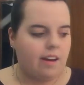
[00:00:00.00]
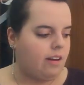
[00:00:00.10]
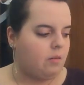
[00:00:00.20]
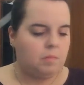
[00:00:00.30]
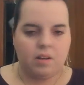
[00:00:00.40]

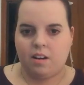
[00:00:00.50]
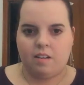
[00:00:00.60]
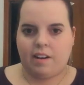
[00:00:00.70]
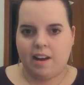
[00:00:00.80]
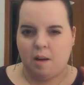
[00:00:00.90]
I would put it on
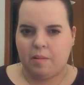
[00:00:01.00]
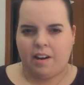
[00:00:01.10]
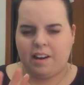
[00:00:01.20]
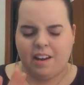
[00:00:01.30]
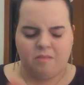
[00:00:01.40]
right now, but I
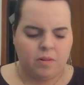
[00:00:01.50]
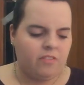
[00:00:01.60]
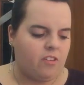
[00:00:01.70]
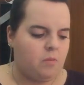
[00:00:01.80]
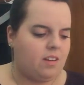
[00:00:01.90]
already have
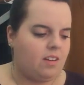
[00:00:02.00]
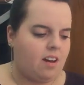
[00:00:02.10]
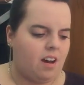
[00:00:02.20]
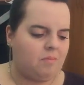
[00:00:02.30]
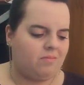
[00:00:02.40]
perfume, and
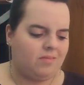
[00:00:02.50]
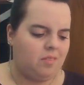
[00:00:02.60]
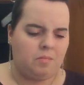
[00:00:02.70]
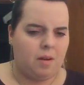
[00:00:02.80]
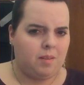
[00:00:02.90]
um,
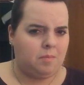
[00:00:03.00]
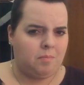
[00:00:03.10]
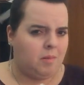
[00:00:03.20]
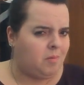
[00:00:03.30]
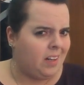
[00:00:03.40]
it would probably
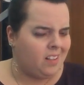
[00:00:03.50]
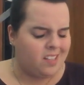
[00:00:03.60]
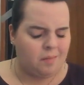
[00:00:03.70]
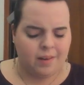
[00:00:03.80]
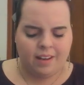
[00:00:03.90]
be weird
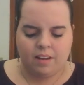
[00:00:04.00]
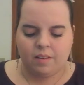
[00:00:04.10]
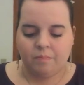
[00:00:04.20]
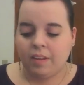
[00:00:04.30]
to combine it.